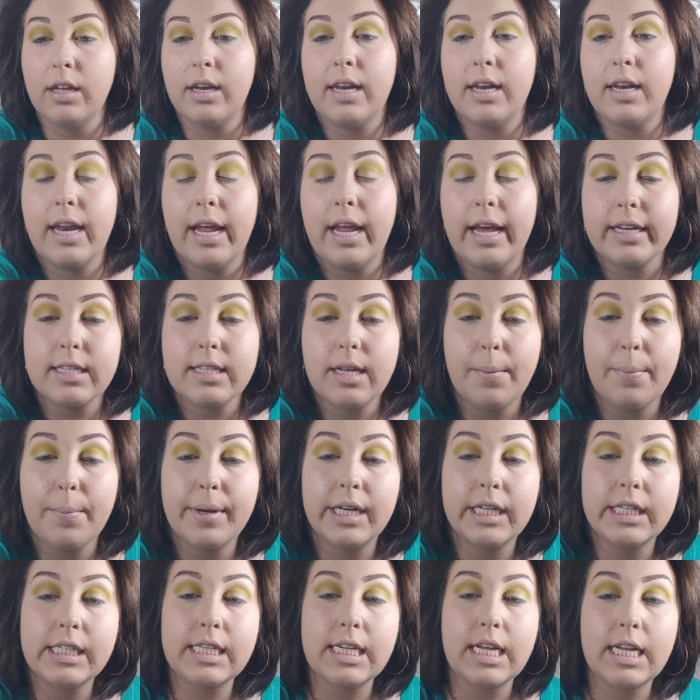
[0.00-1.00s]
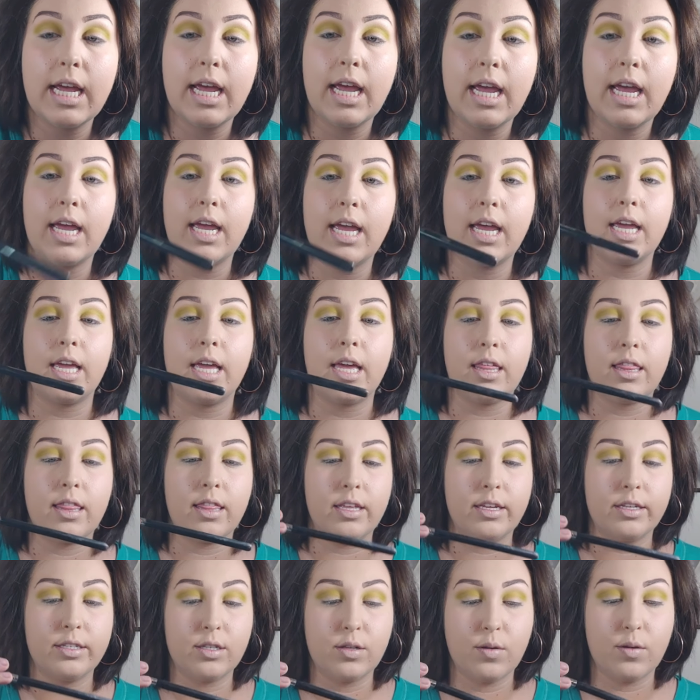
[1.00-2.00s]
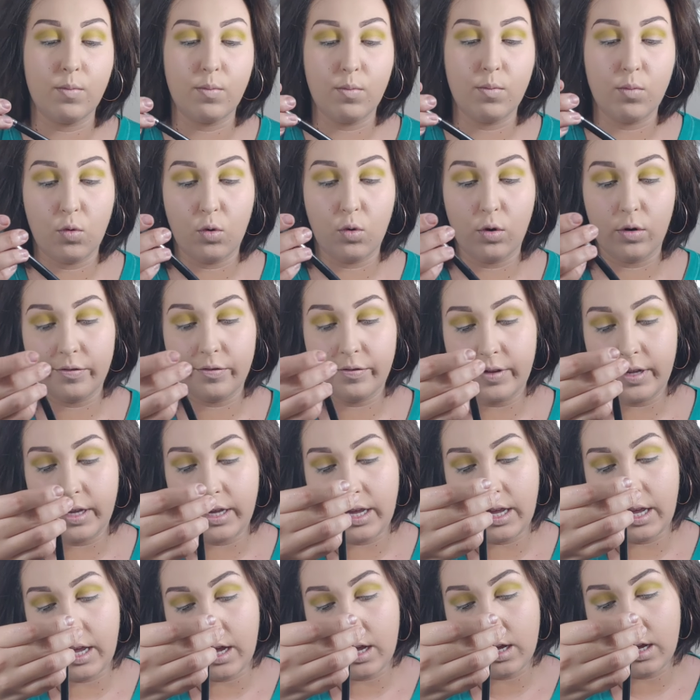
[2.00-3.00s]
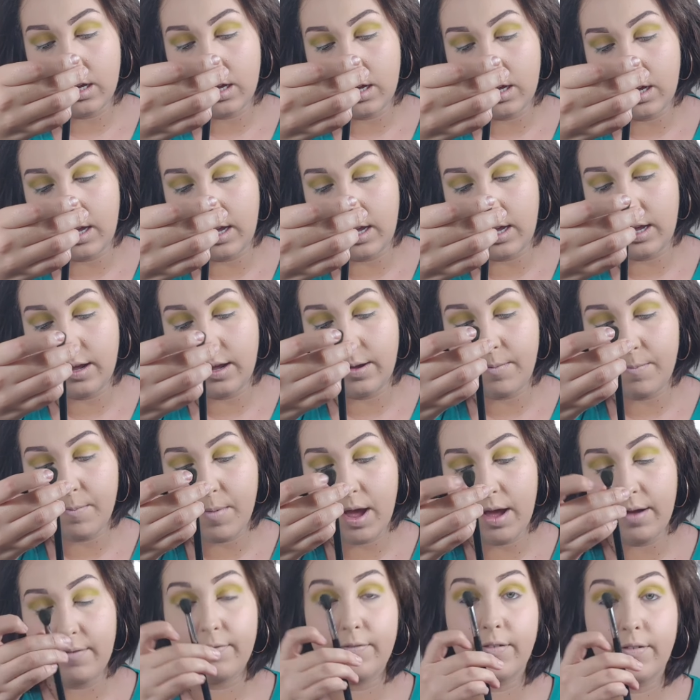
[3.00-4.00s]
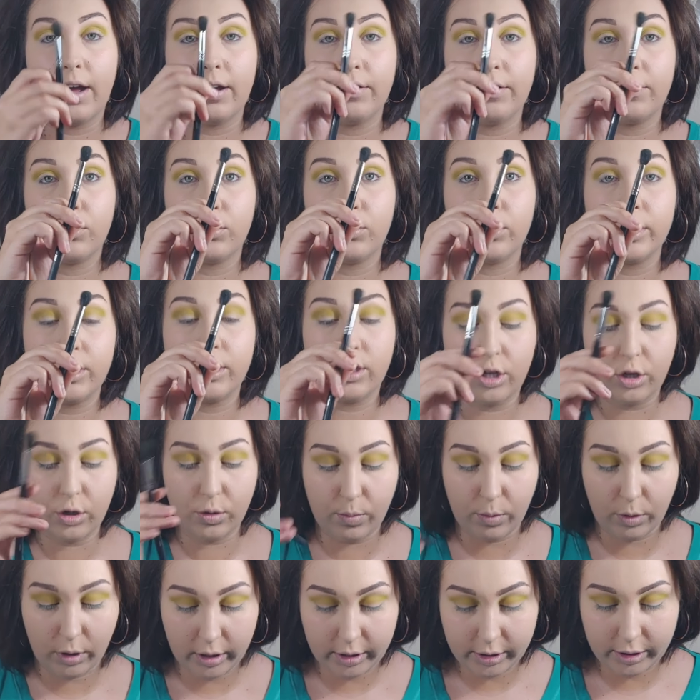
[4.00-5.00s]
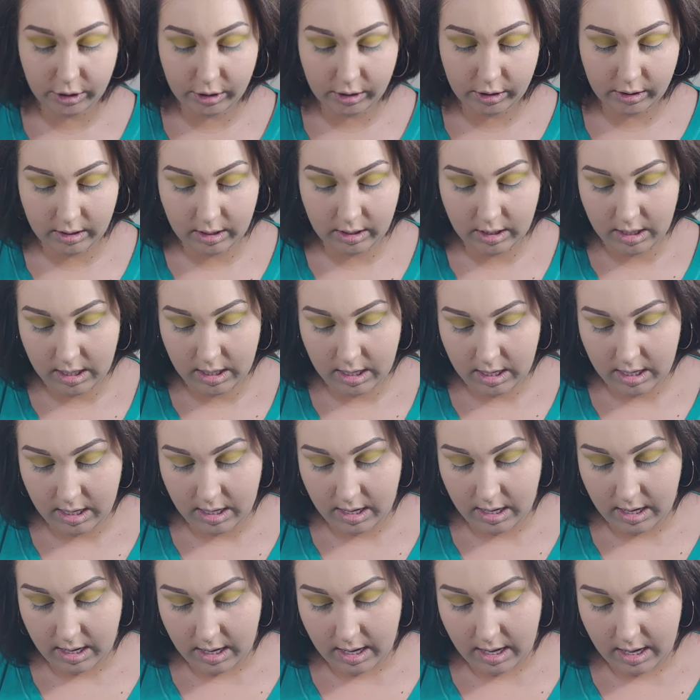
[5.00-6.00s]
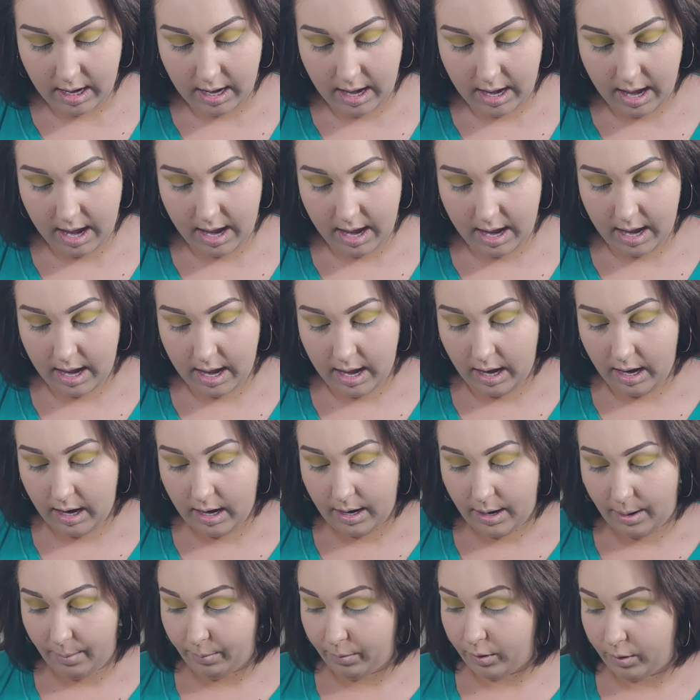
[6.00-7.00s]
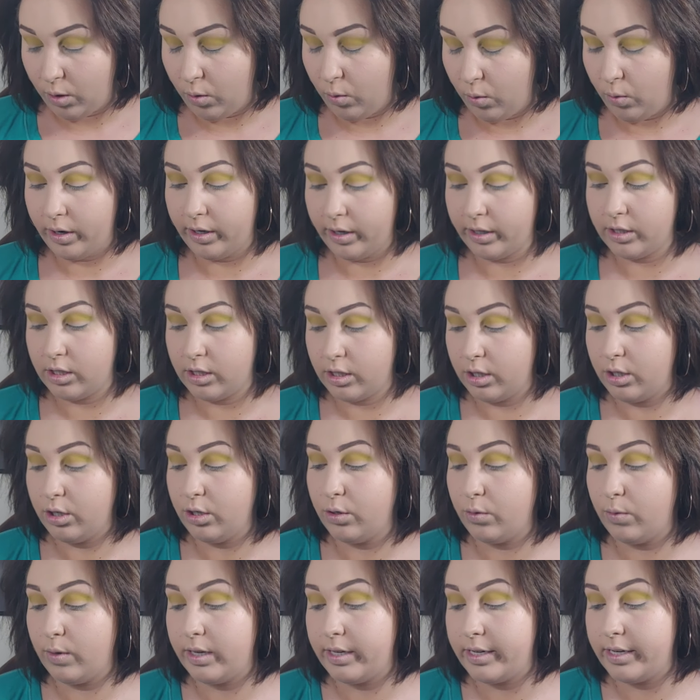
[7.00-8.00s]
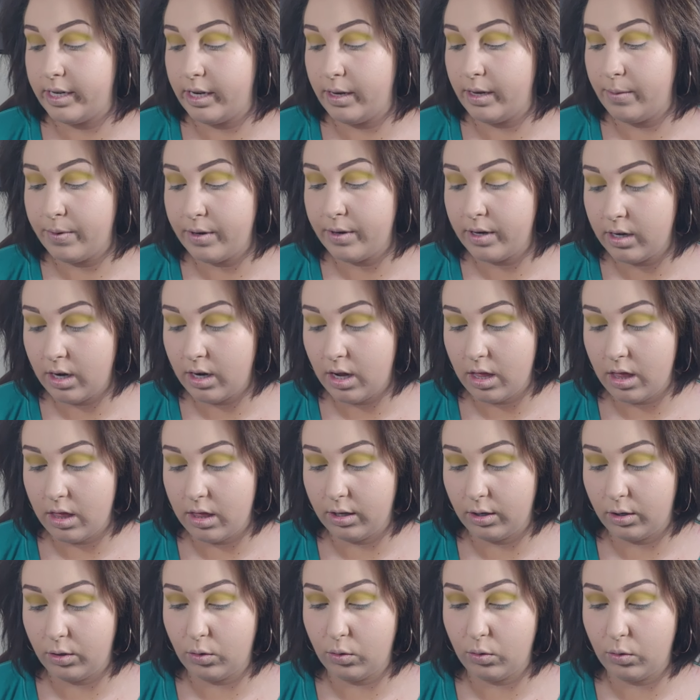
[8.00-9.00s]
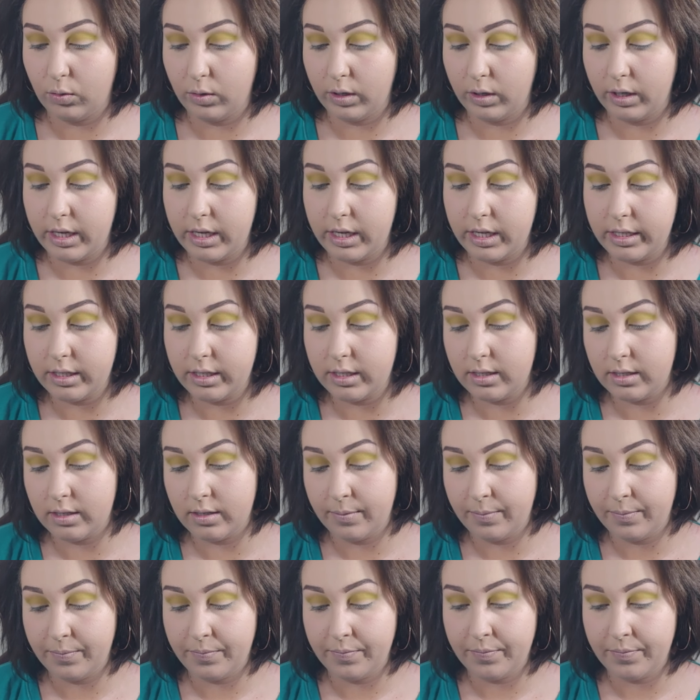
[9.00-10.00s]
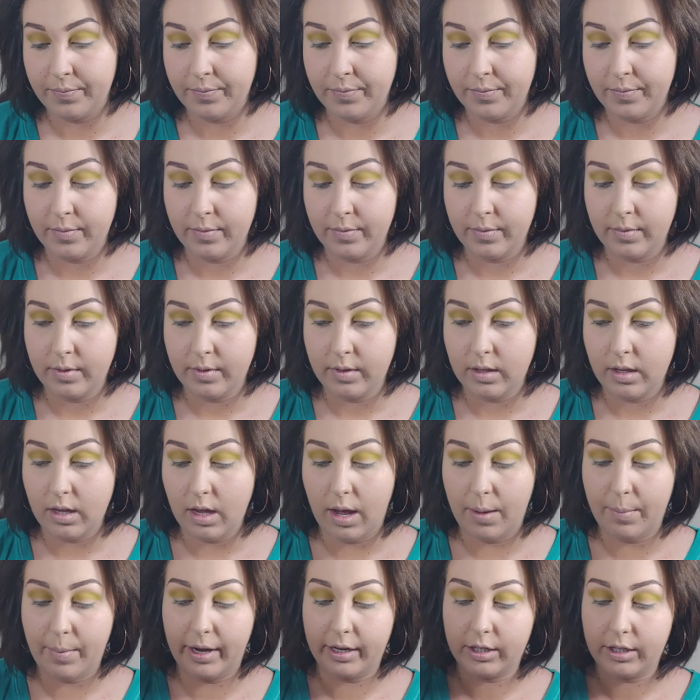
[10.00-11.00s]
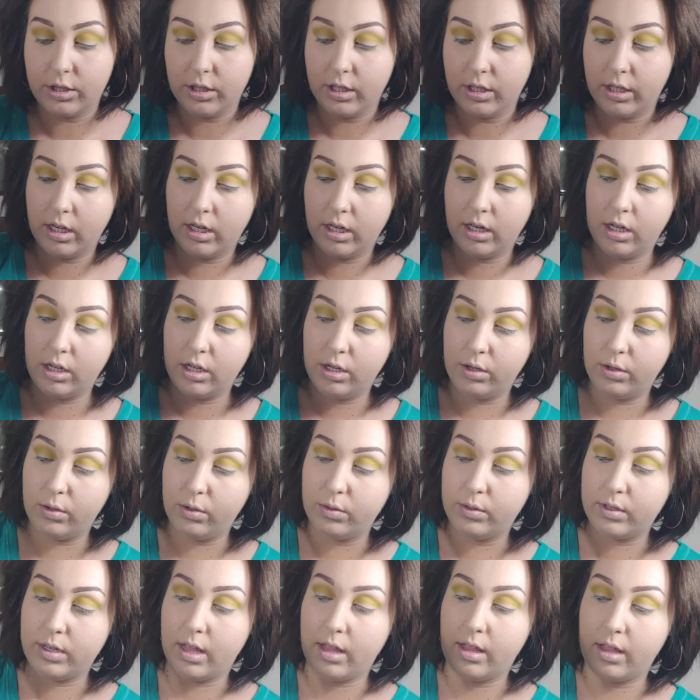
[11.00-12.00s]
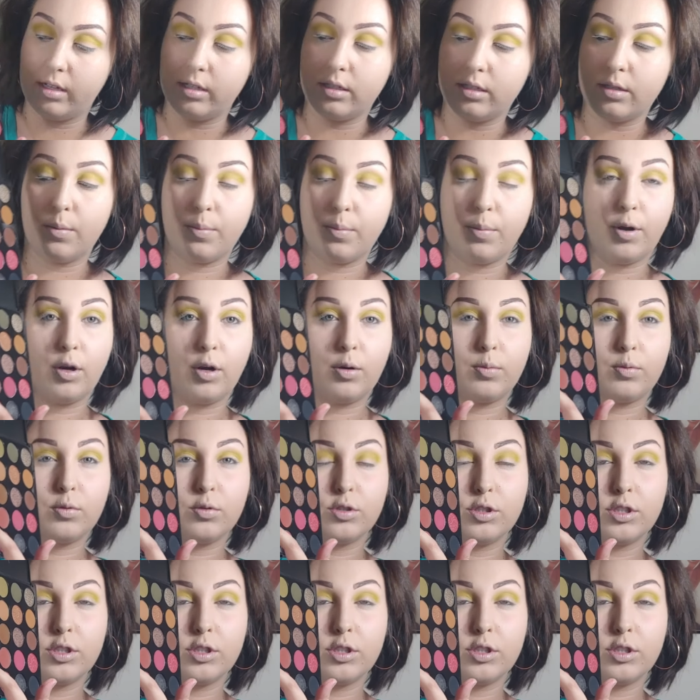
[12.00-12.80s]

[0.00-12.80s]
Next, I'm gonna take this Morphe M532 brush and I'm going to deepen the crease. I'm actually gonna use this purple